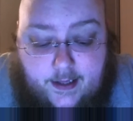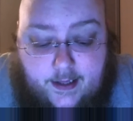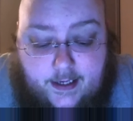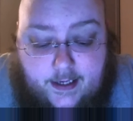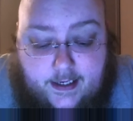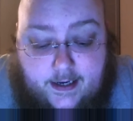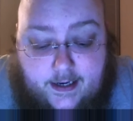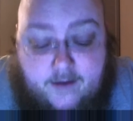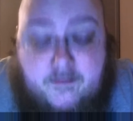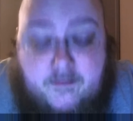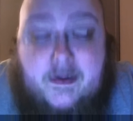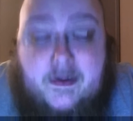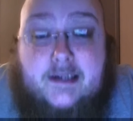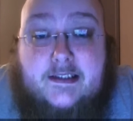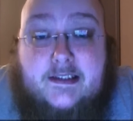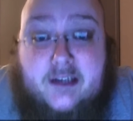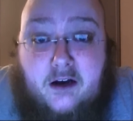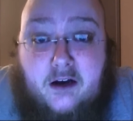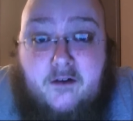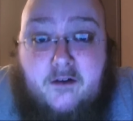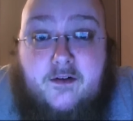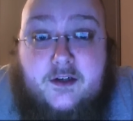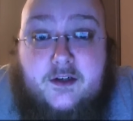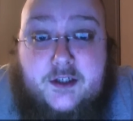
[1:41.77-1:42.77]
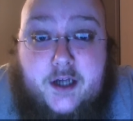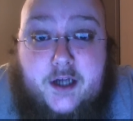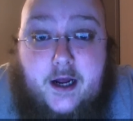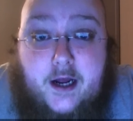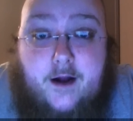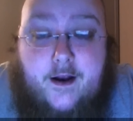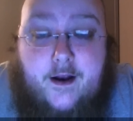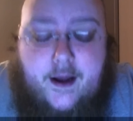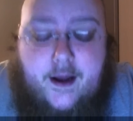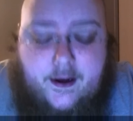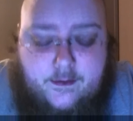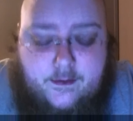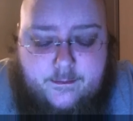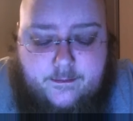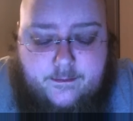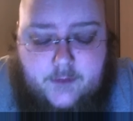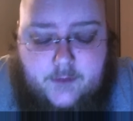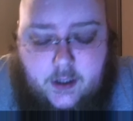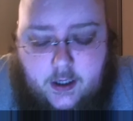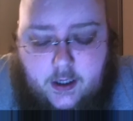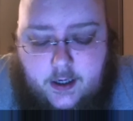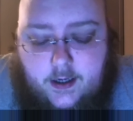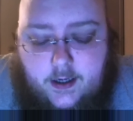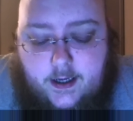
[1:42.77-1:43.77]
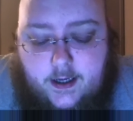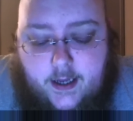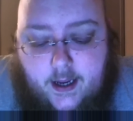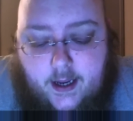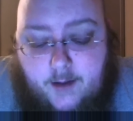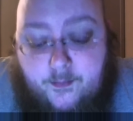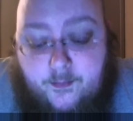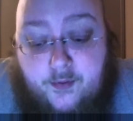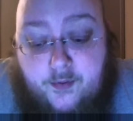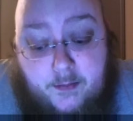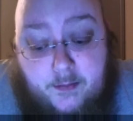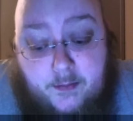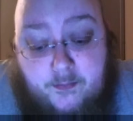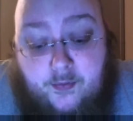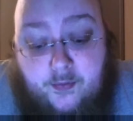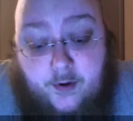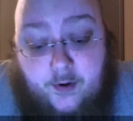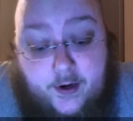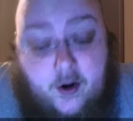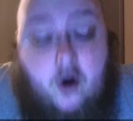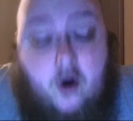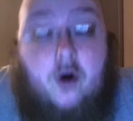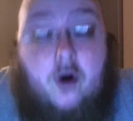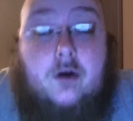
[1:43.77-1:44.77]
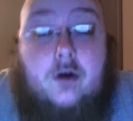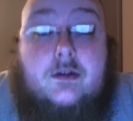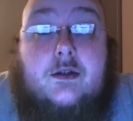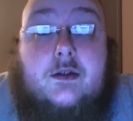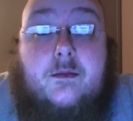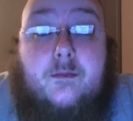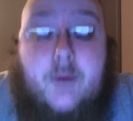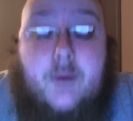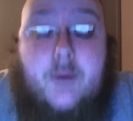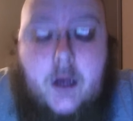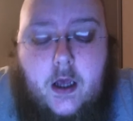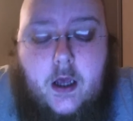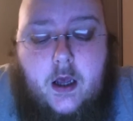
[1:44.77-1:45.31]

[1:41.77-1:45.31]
like to give myself a shout out. I'm pretty awesome.